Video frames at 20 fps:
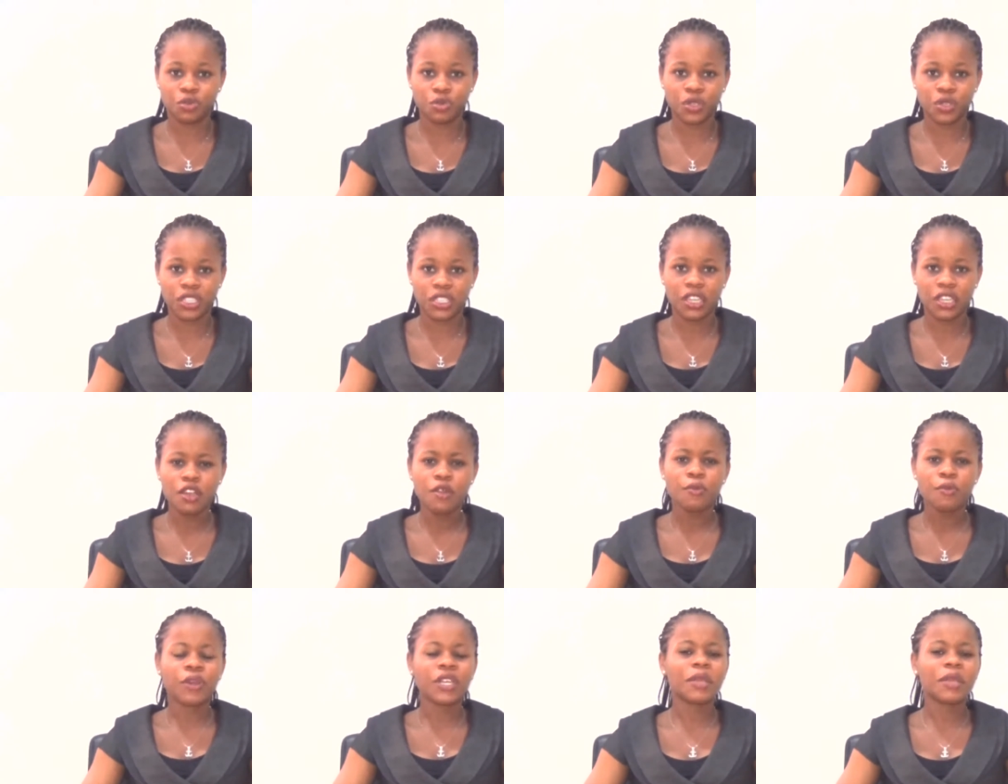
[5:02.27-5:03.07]
doing.
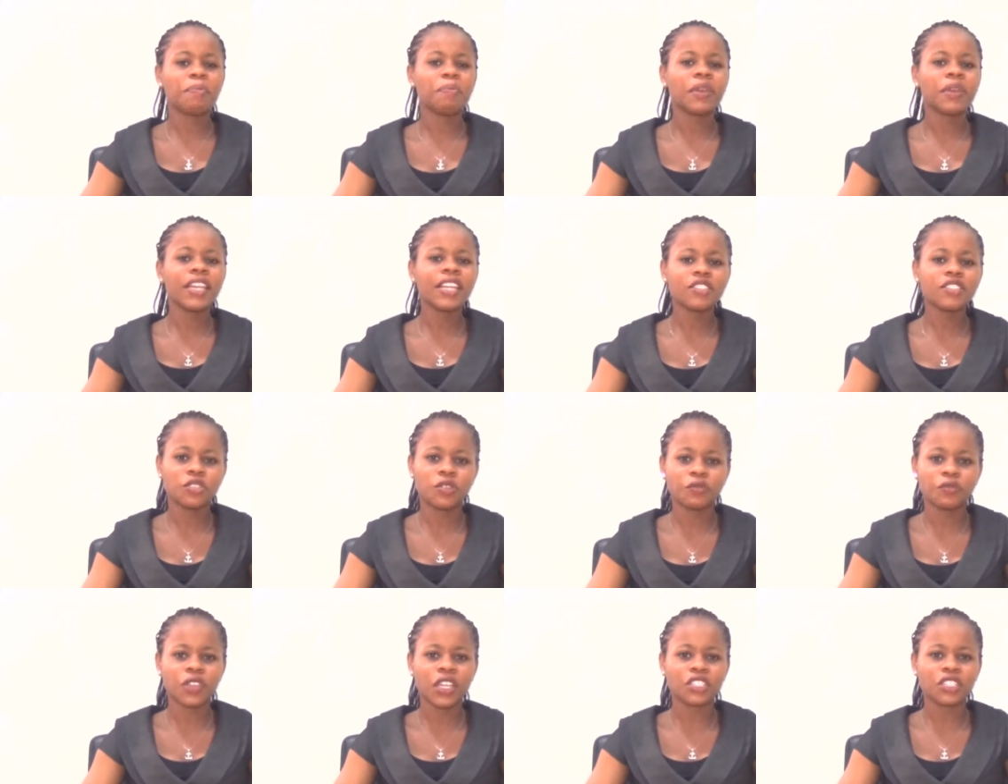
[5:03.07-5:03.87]
But in place
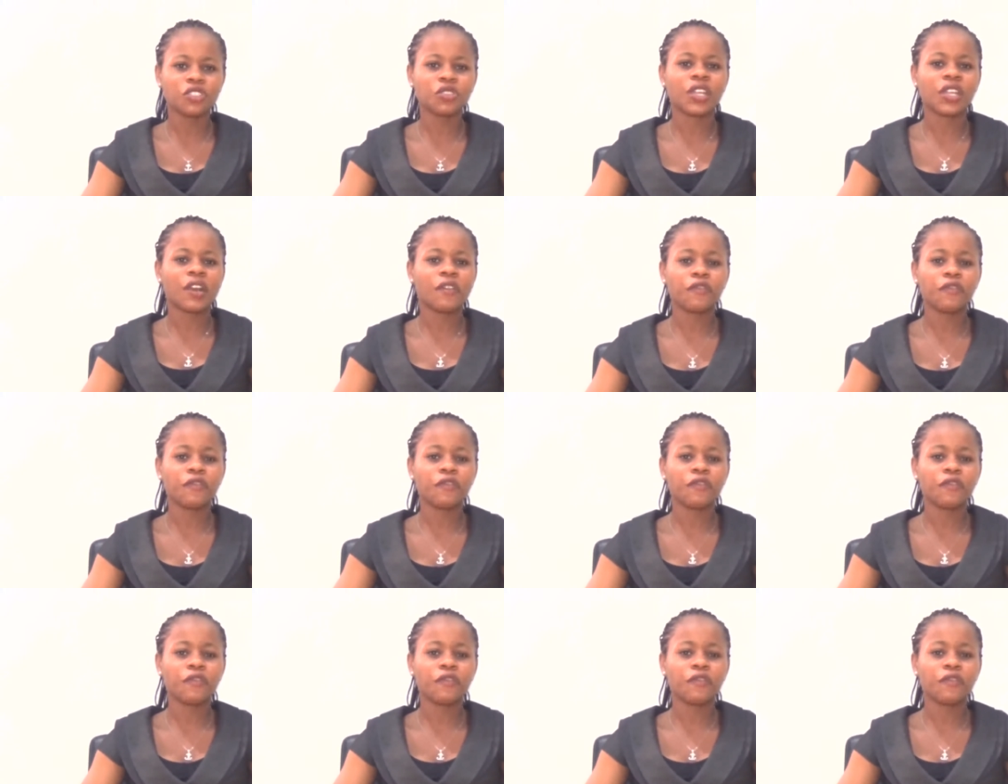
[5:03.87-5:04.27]
of that, you can